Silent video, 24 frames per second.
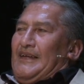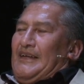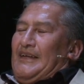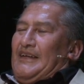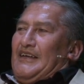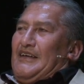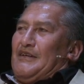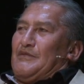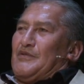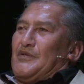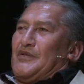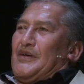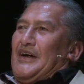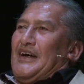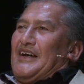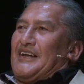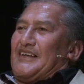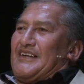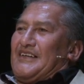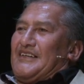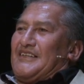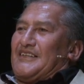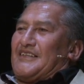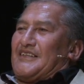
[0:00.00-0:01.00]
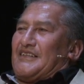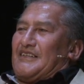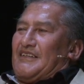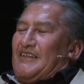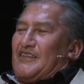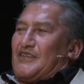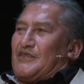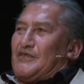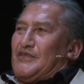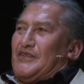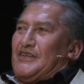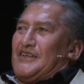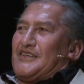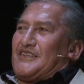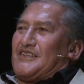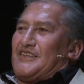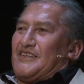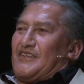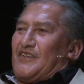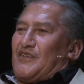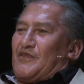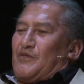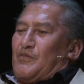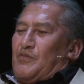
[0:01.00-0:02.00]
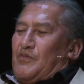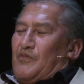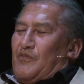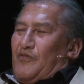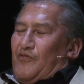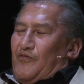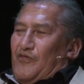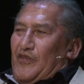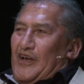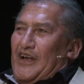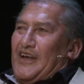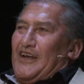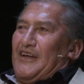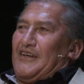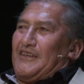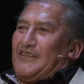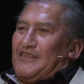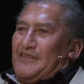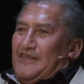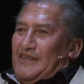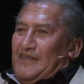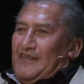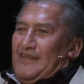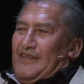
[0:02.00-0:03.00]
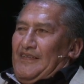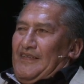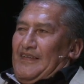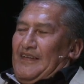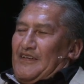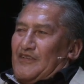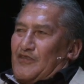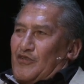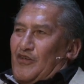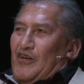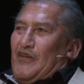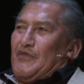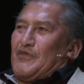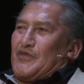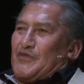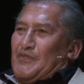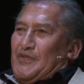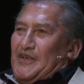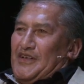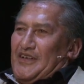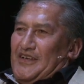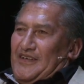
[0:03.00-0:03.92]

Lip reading: Emiratis saw us as fellow tribesmen